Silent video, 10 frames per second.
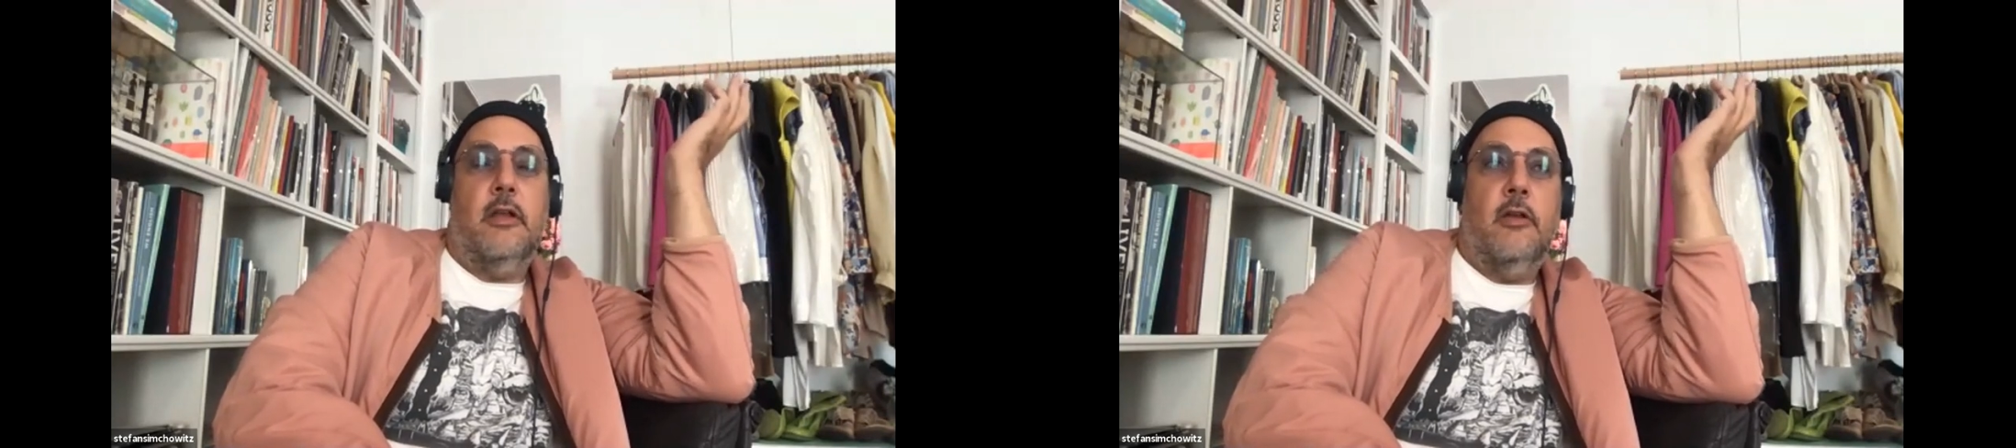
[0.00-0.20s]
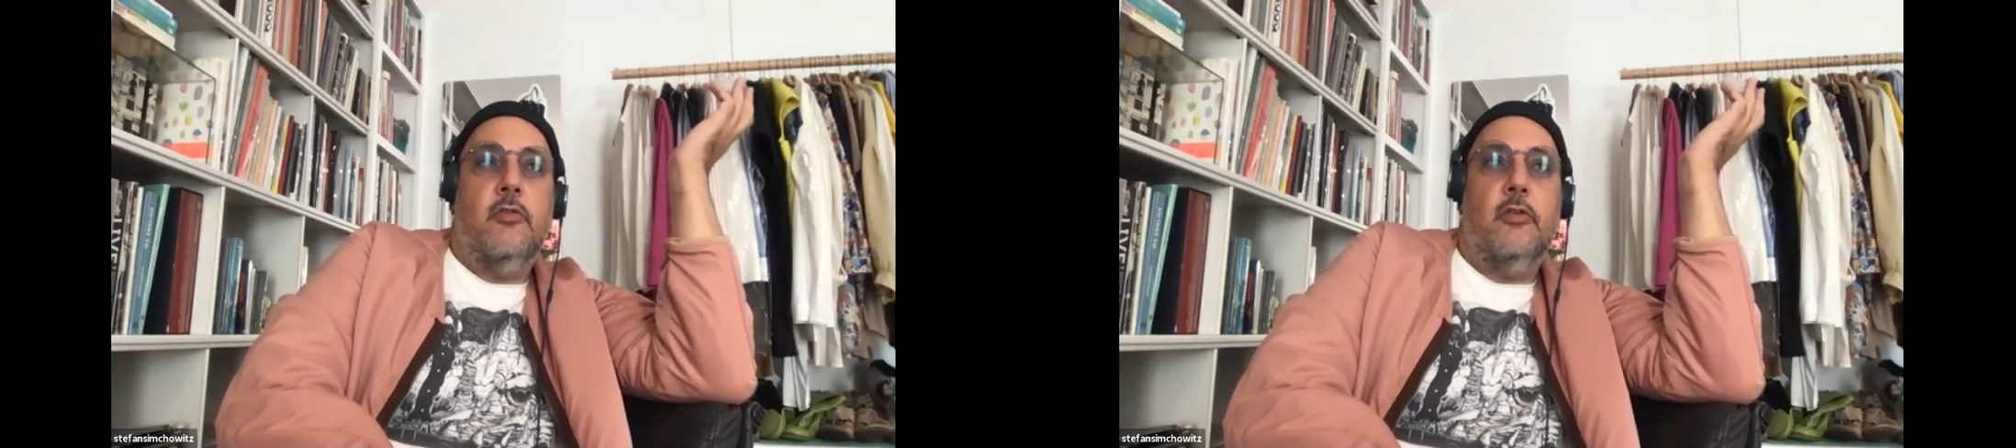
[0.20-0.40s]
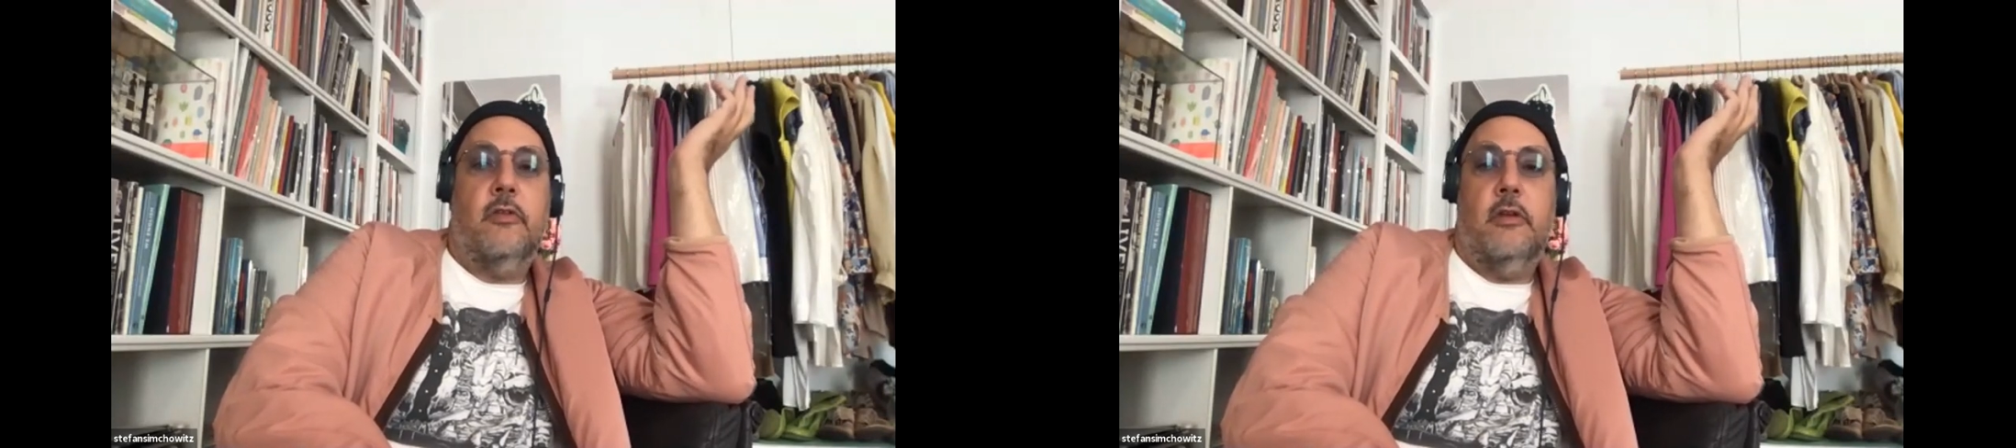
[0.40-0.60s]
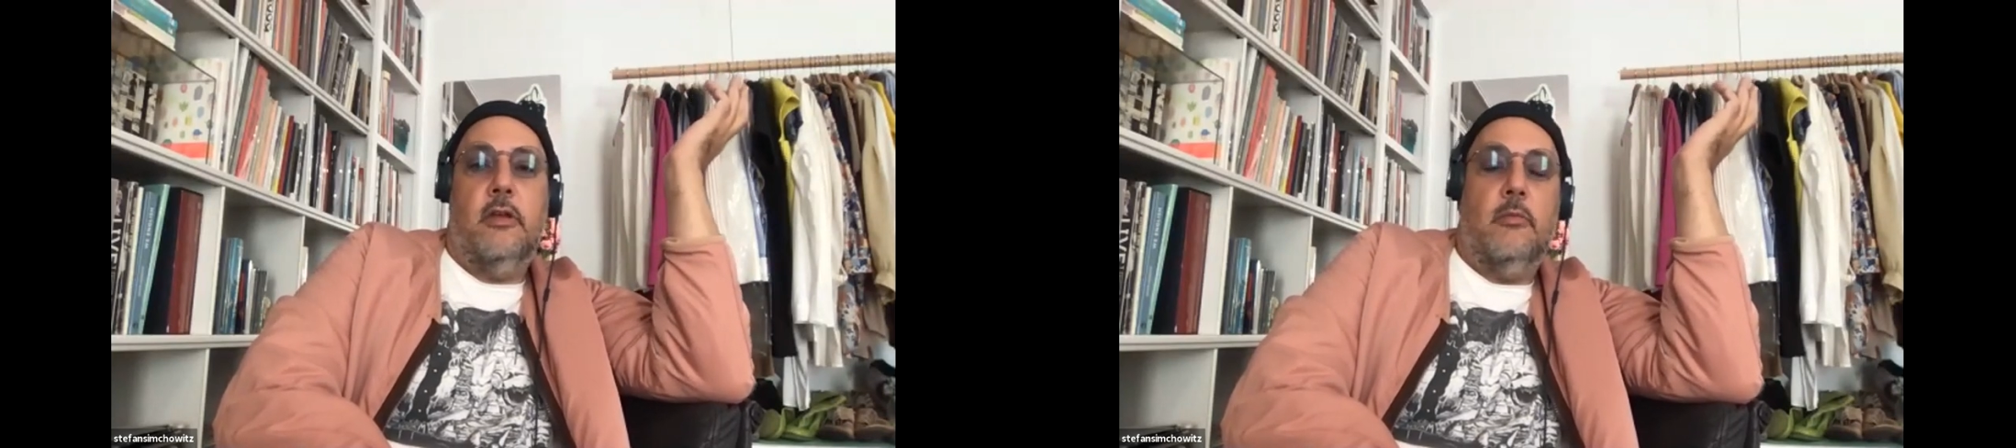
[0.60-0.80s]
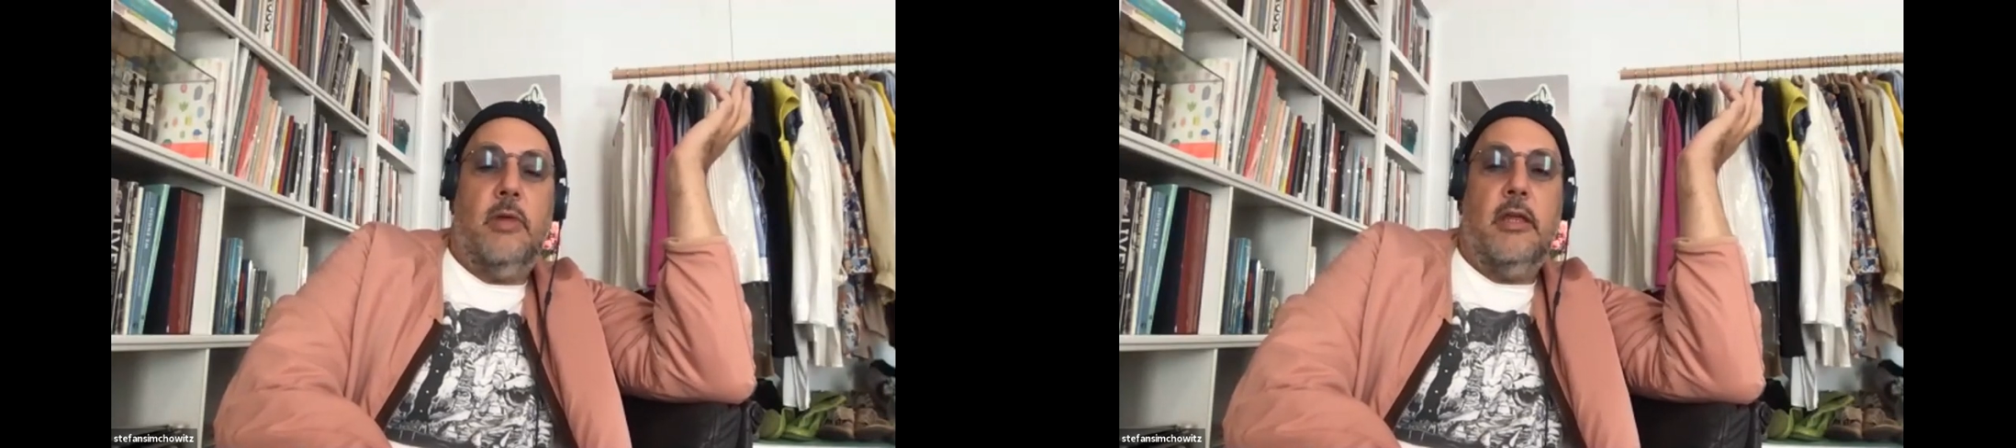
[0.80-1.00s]
interested
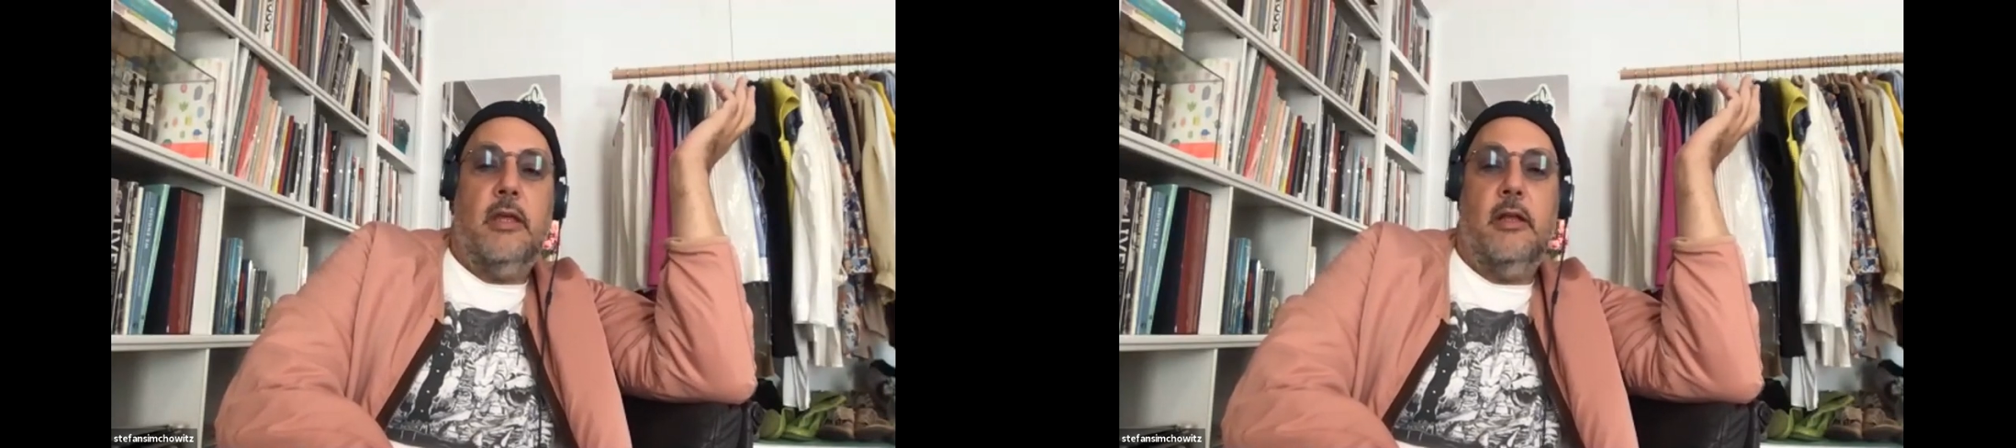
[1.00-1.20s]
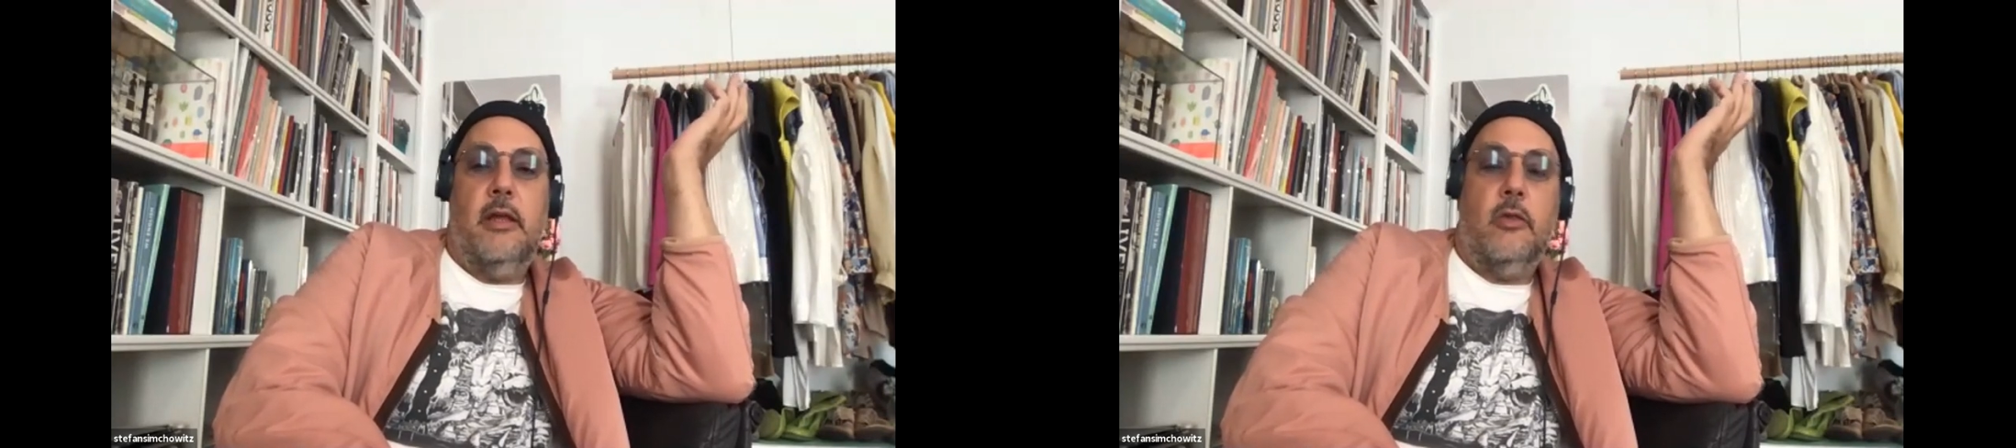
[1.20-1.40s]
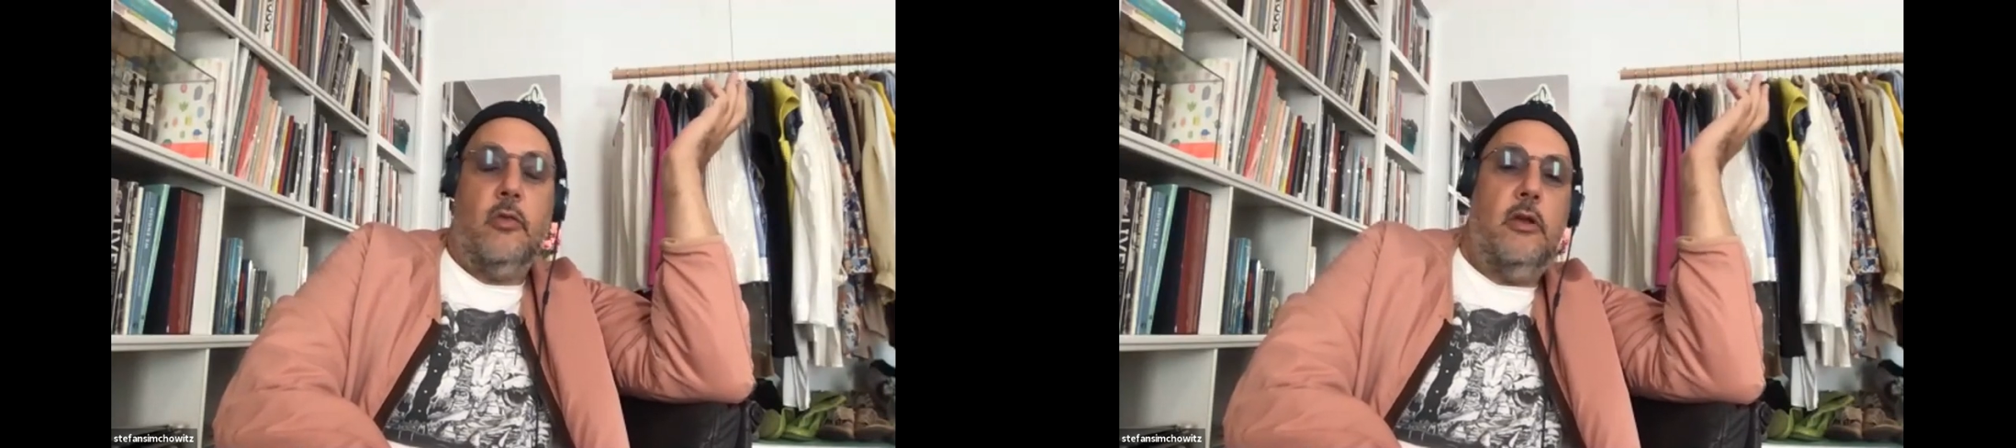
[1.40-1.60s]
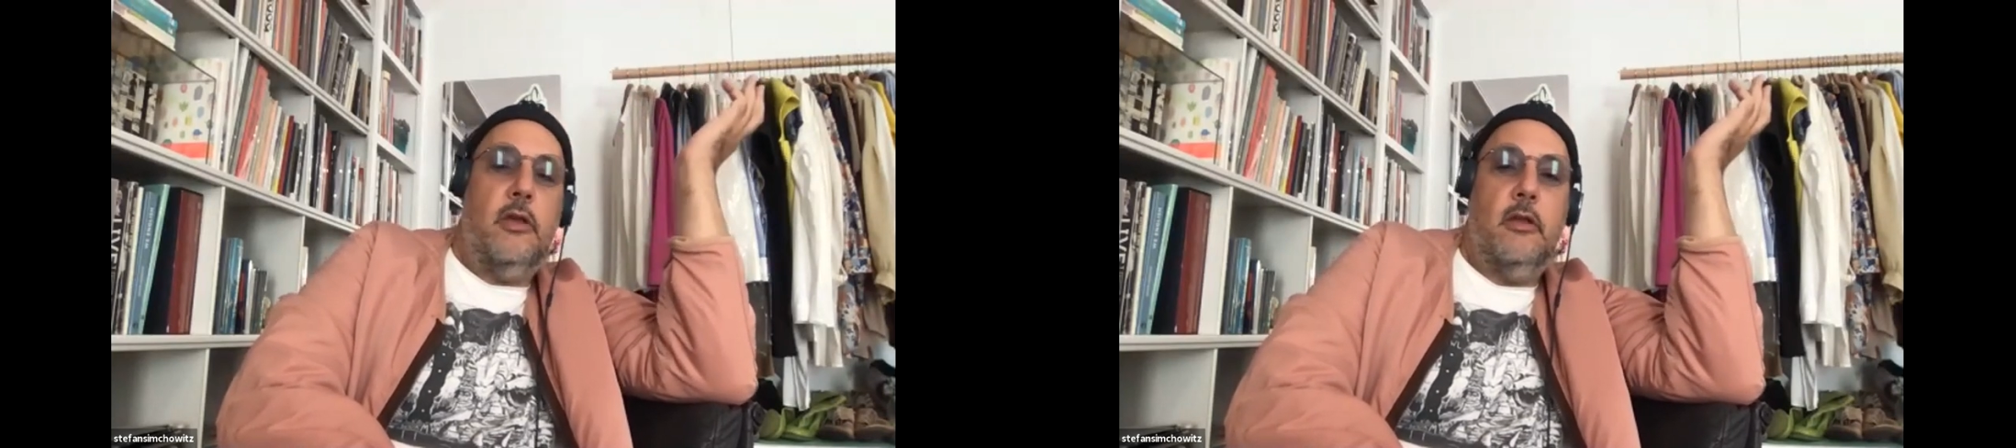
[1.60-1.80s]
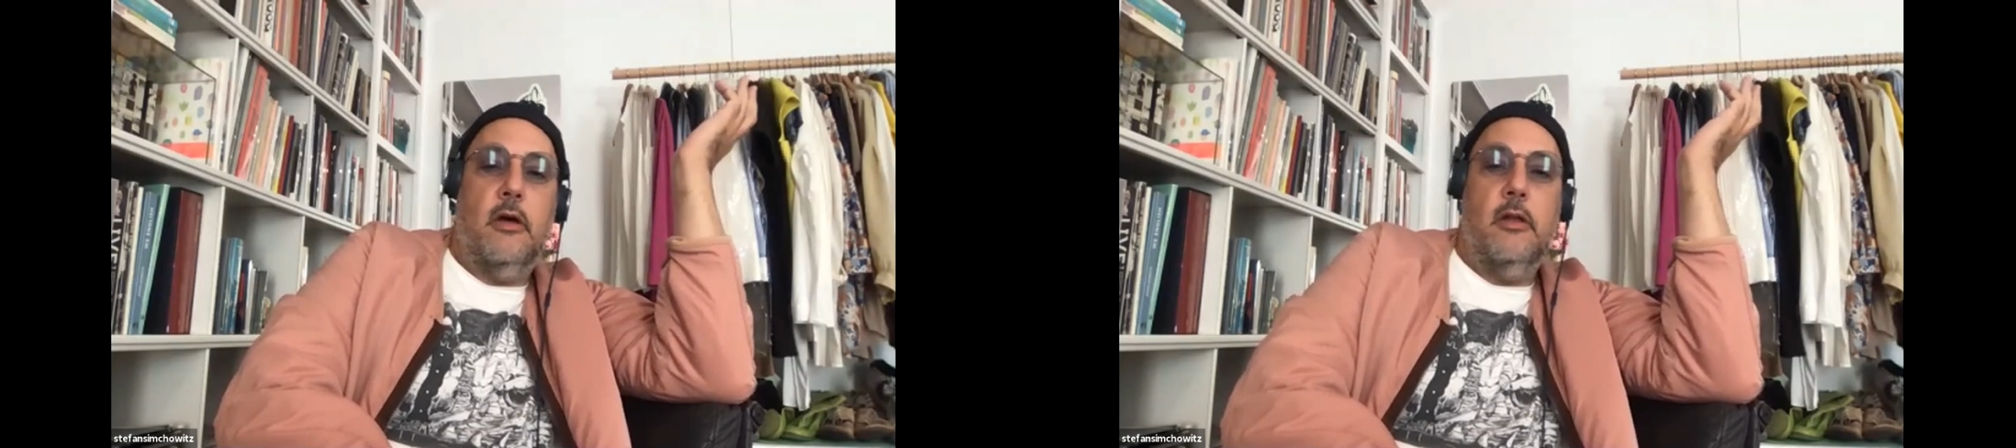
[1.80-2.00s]
in making like
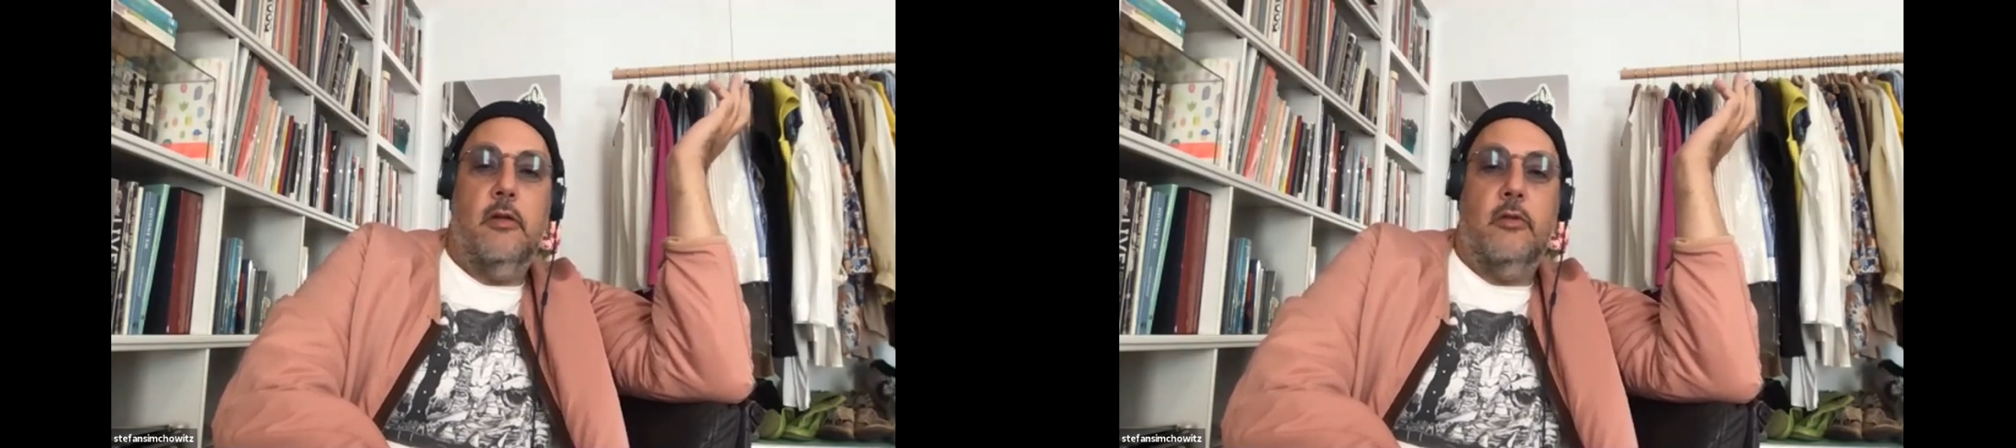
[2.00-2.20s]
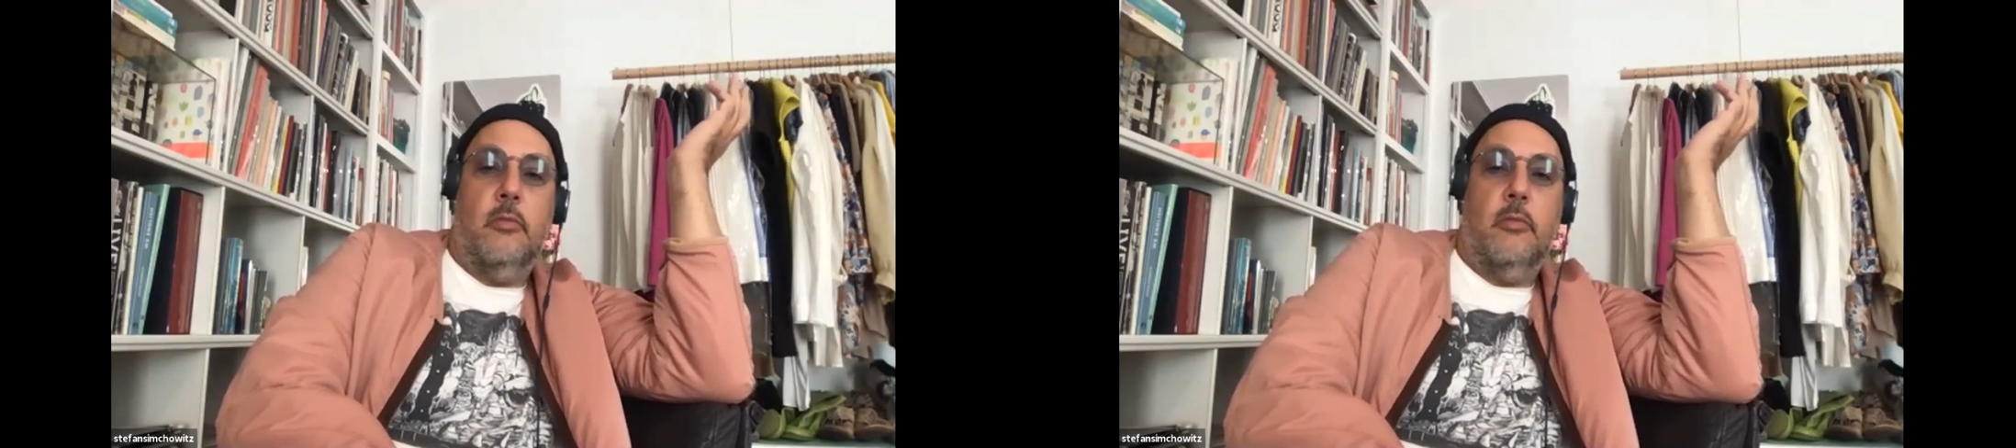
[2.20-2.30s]
$30